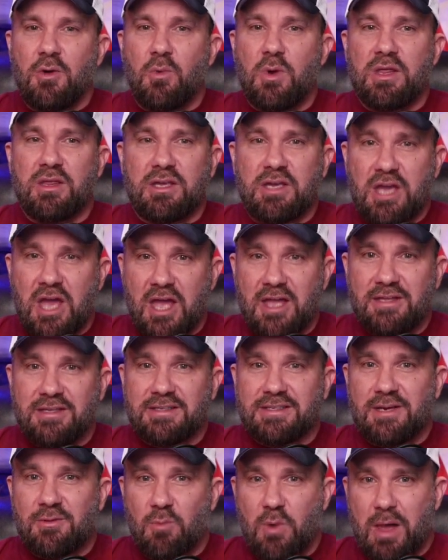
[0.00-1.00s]
with
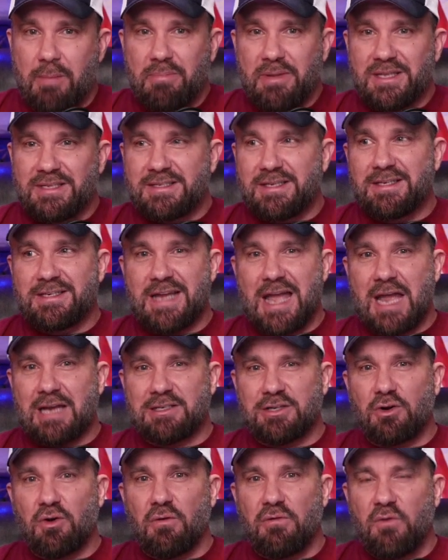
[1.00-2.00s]
guns and weapons and
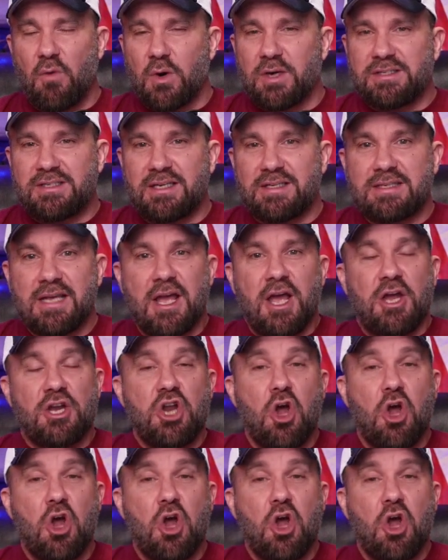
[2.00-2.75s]
tactical forces.